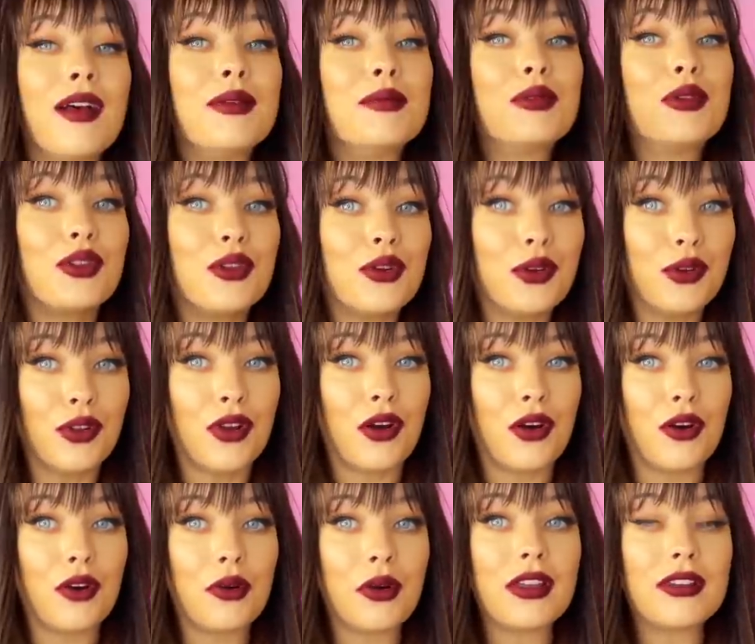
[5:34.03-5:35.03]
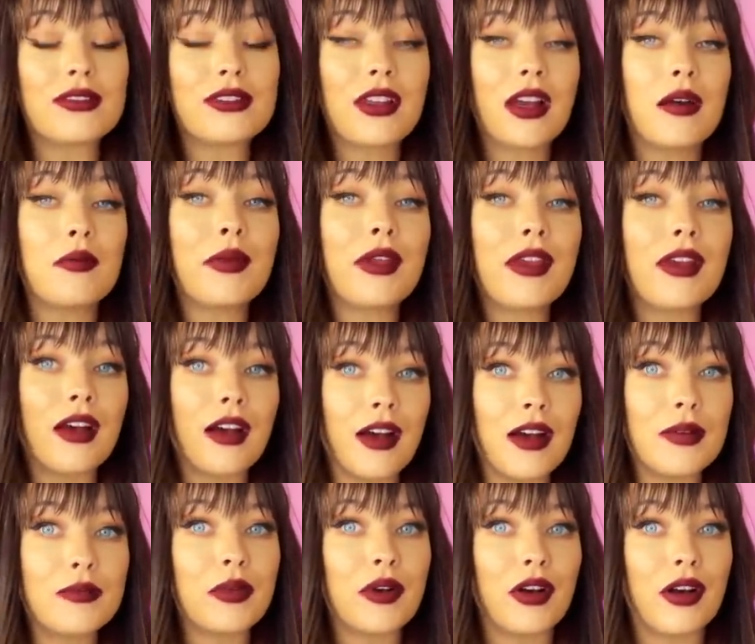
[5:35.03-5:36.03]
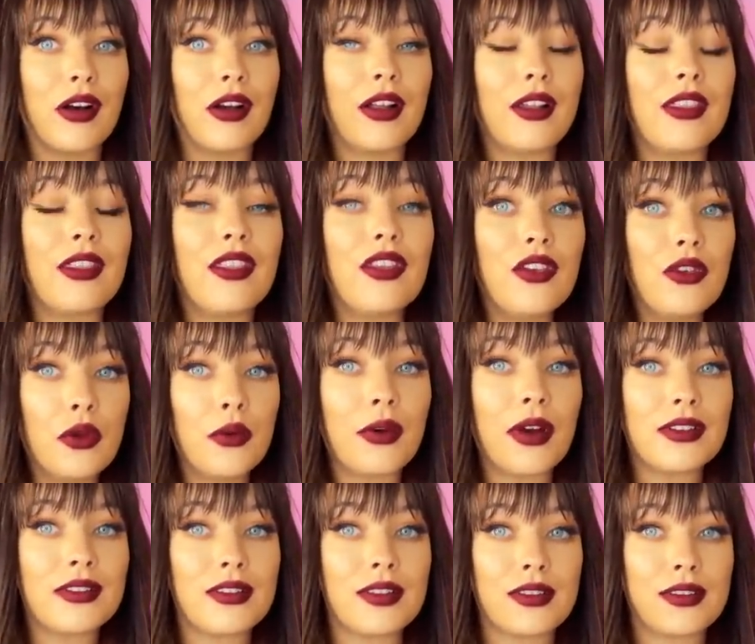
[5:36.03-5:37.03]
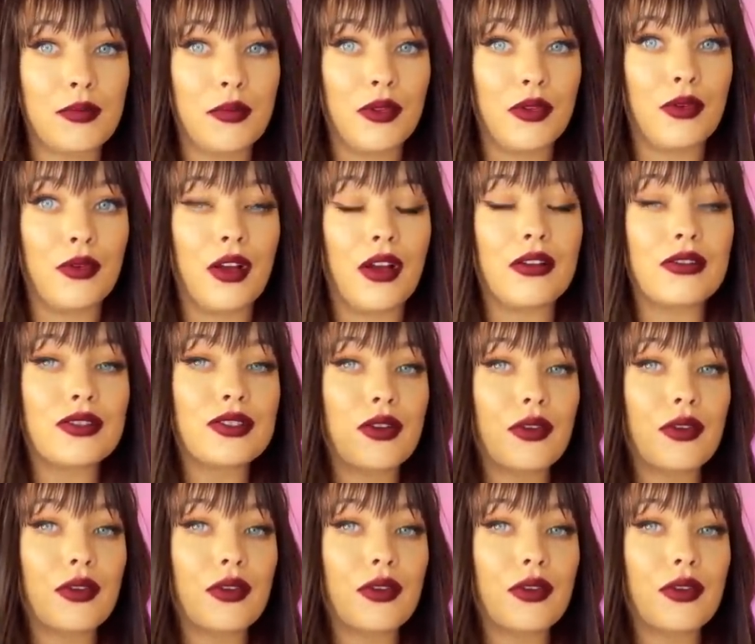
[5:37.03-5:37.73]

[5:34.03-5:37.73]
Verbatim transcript: Pluto is coming up on the US's Pluto. So